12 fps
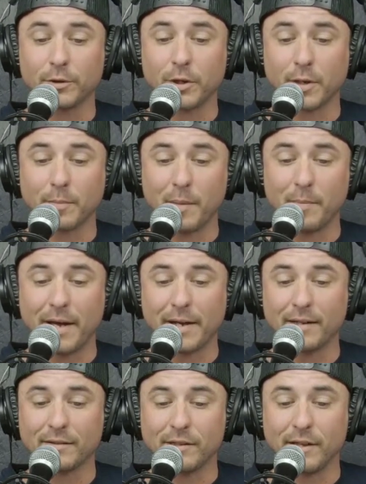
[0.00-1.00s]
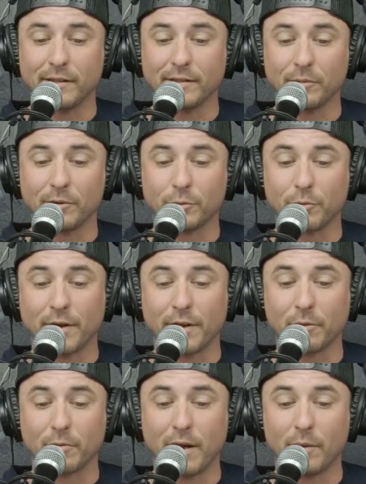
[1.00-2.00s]
during my badass days, I was
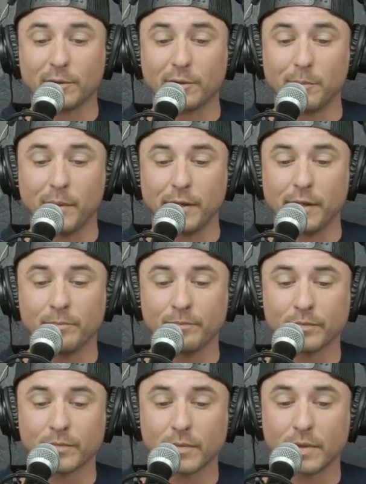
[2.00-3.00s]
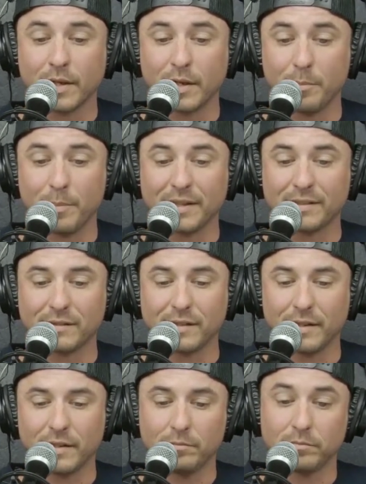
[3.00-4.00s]
running around with a buddy in a big
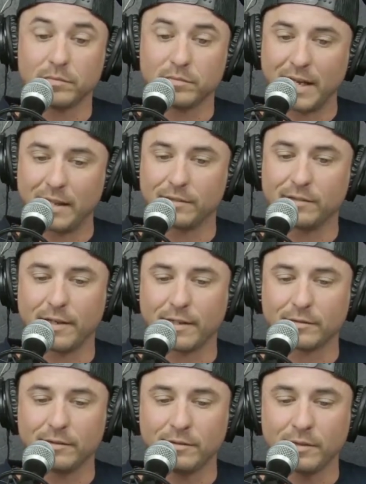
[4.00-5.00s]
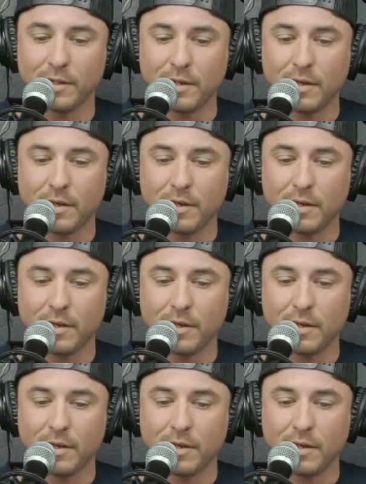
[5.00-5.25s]
city, Dallas, Texas.